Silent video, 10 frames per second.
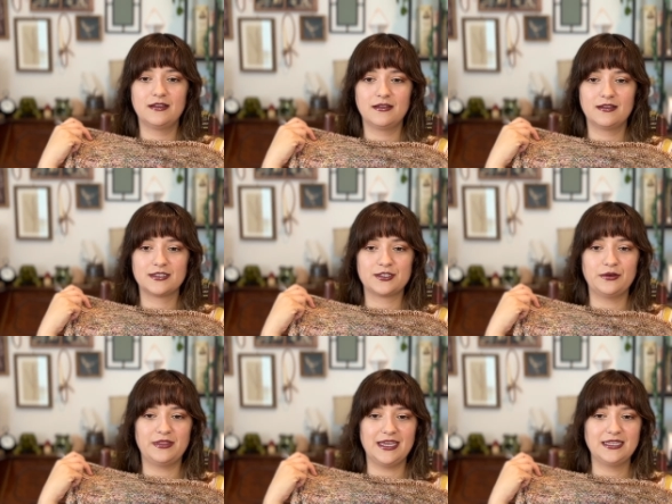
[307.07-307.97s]
So
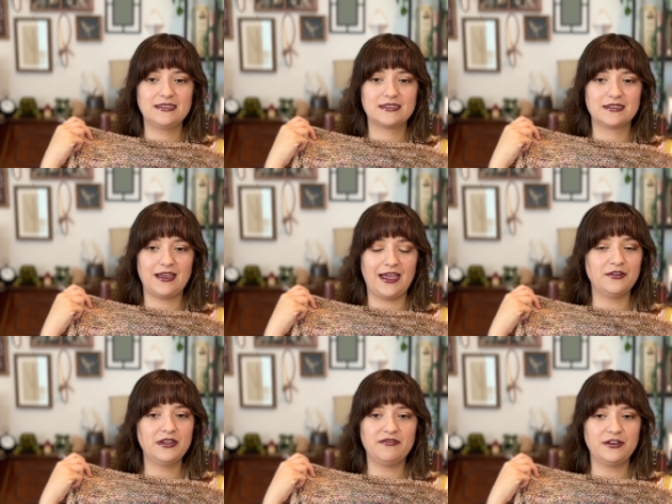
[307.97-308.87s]
this, I
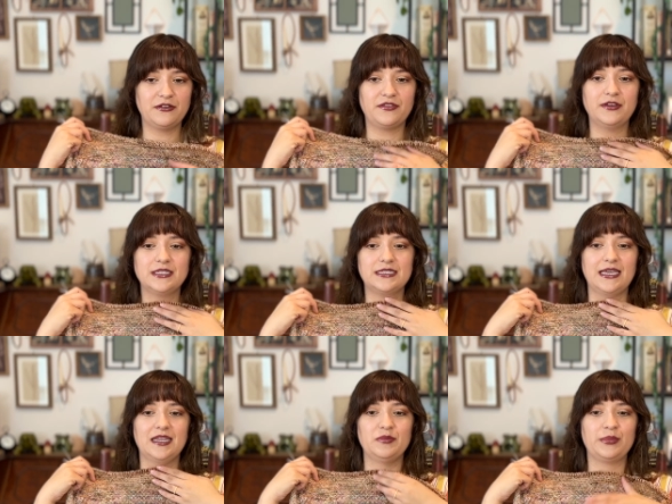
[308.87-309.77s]
don't even know if you can see
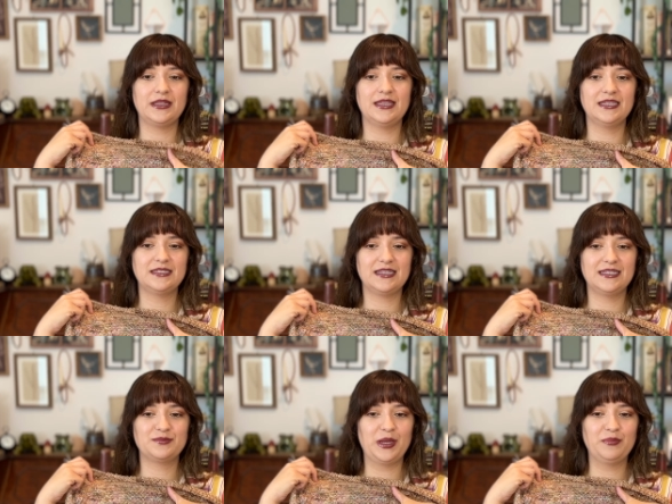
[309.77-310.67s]
it, but this
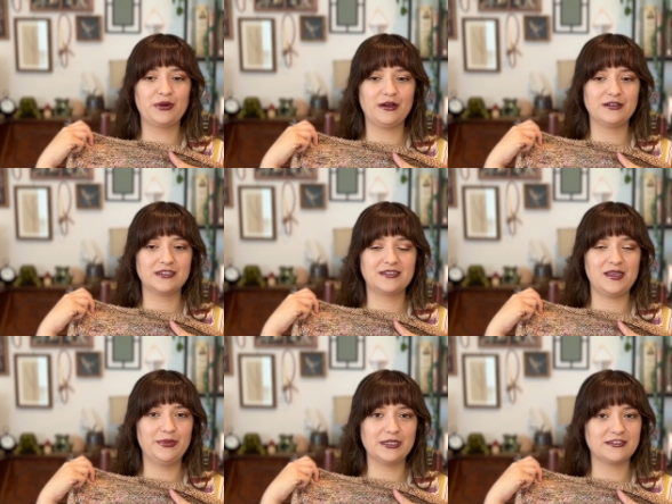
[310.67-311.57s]
is my progress
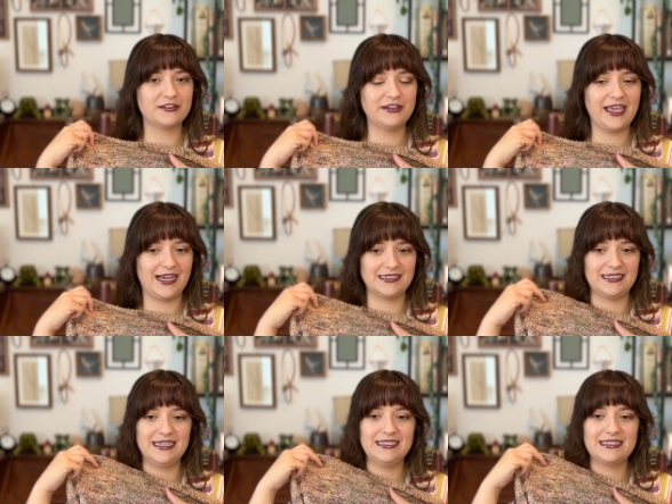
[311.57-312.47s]
keeper. It's a little
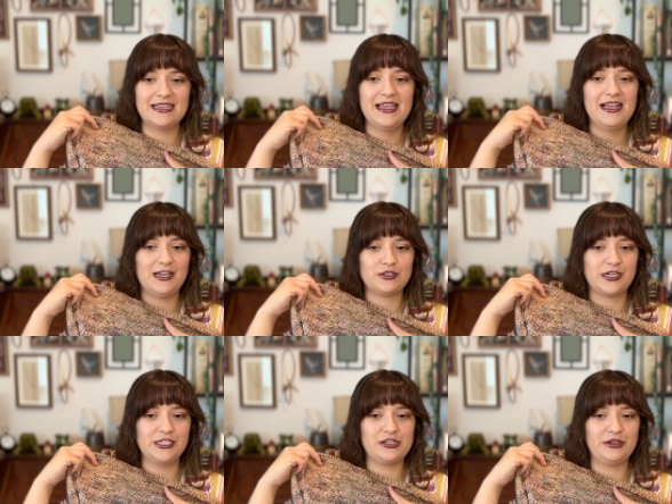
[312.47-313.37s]
cactus. I'll try
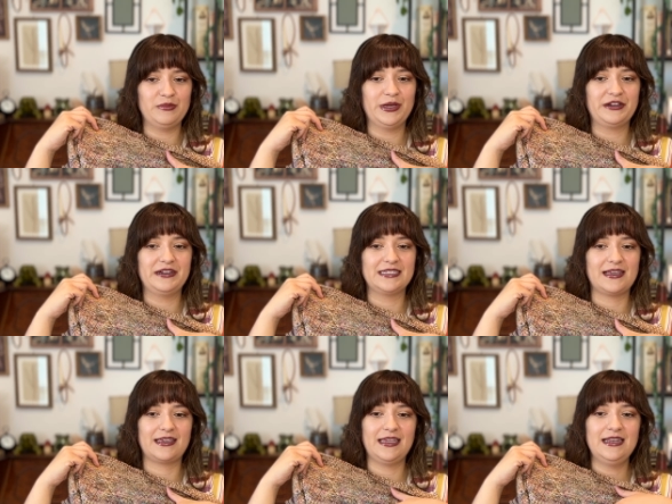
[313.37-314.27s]
and show you better in a
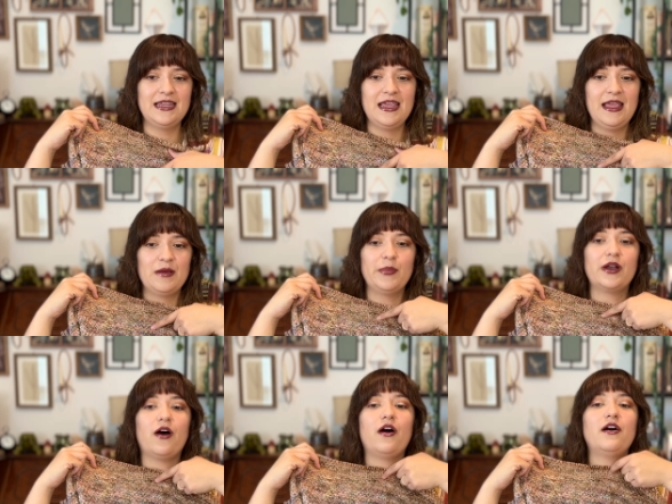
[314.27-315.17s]
second.
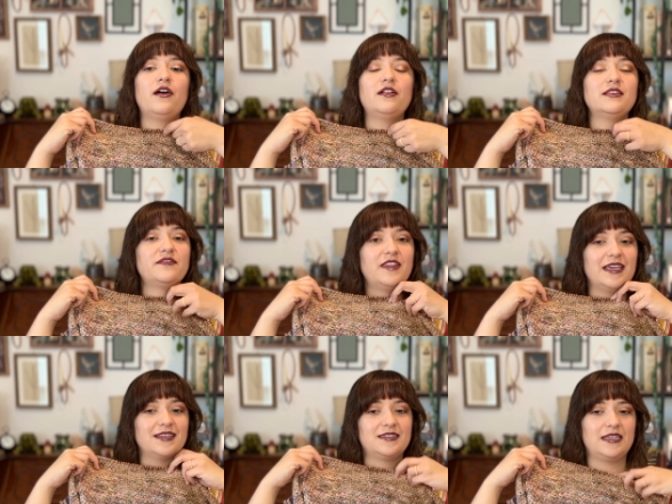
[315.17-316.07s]
But all of
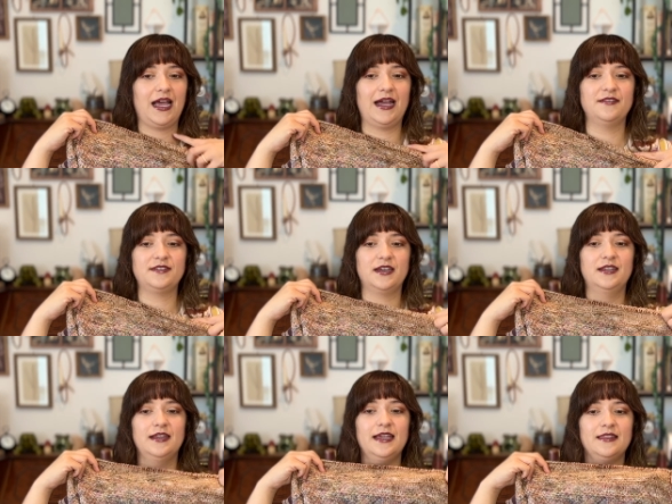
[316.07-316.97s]
this I've
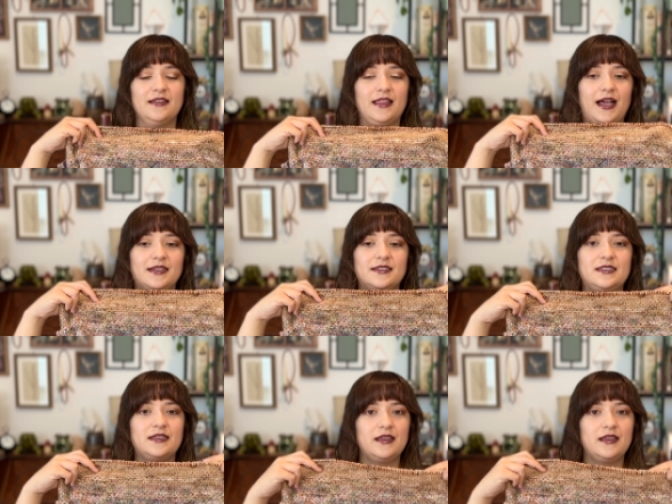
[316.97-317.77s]
done in the last